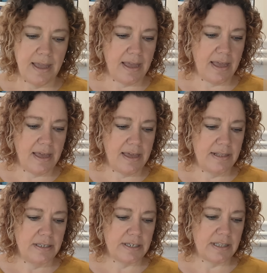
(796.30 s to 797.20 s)

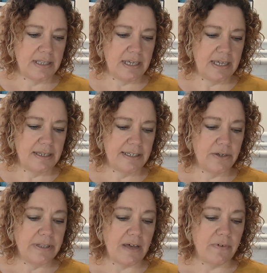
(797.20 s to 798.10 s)
And the
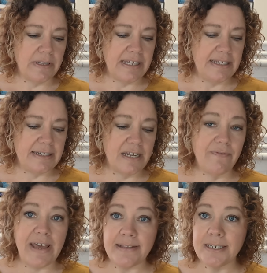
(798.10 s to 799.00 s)
skill level is
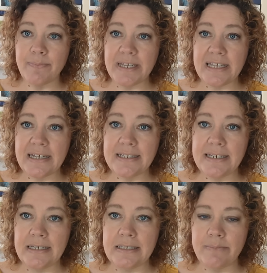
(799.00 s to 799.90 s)
advanced beginner
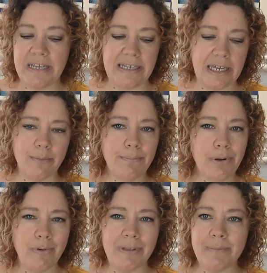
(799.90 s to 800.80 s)
to intermediate,
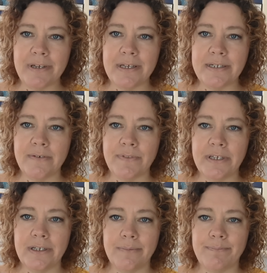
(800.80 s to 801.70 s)
probably because of
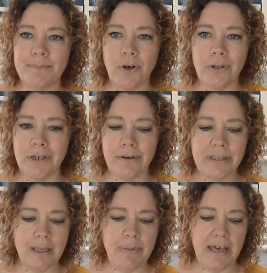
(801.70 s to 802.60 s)
the collar
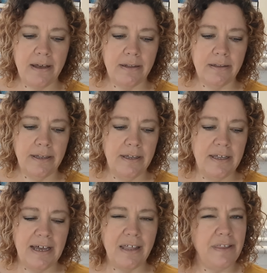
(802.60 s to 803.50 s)
and lapel.
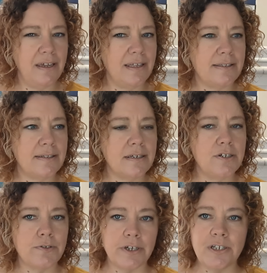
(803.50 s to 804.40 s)
I think it's
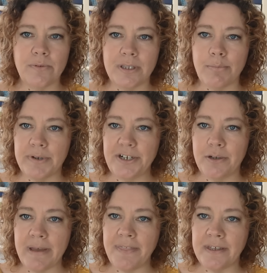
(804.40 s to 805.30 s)
constructed with the
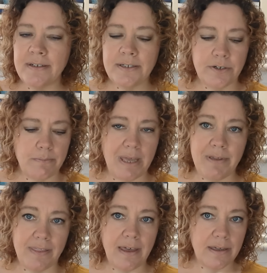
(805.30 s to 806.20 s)
burrito method, so
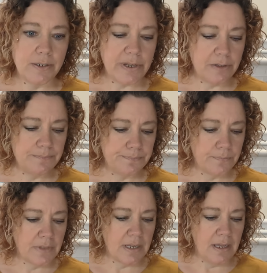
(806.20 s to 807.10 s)
maybe that as well.
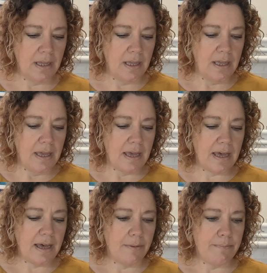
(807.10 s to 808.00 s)

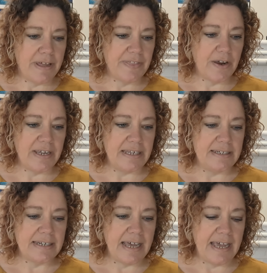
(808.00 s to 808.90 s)
But there
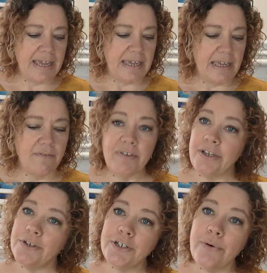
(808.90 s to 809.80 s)
is a
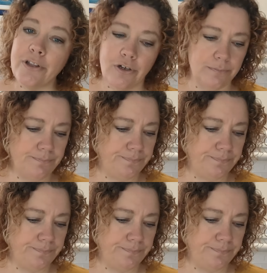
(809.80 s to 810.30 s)
video sew along.